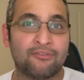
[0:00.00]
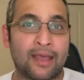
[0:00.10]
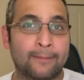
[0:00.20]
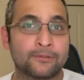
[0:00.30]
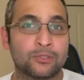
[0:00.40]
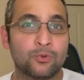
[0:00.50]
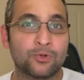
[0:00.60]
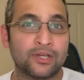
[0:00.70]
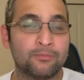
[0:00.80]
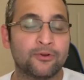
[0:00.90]

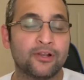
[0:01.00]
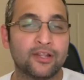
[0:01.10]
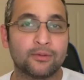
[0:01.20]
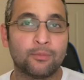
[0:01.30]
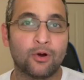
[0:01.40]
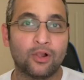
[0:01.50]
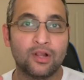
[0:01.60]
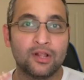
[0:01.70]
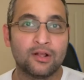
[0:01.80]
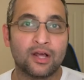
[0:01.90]
absolutely brilliant ball
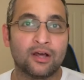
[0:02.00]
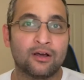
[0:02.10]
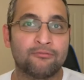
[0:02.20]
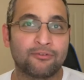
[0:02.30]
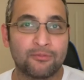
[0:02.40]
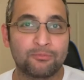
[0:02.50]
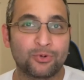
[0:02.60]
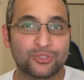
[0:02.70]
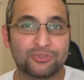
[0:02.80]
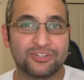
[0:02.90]
from
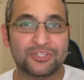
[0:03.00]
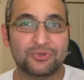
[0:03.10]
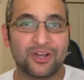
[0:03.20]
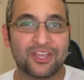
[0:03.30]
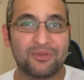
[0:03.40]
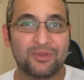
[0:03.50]
Brozovic to Hakimi,